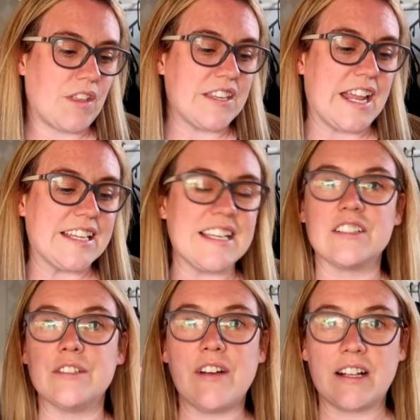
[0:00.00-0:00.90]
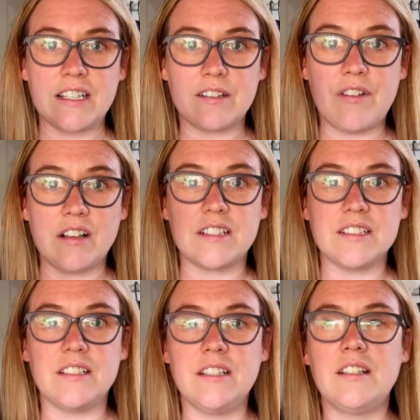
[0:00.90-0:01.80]
The Nightingale and the
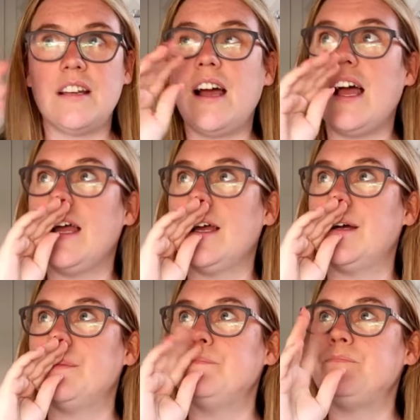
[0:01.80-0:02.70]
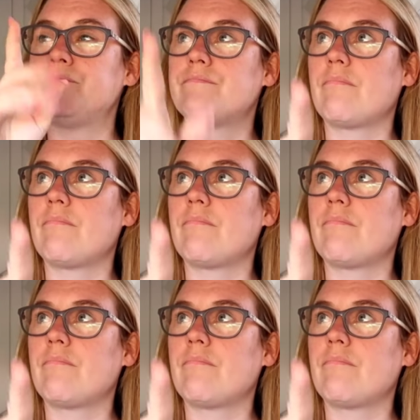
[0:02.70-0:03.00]
Falcon um,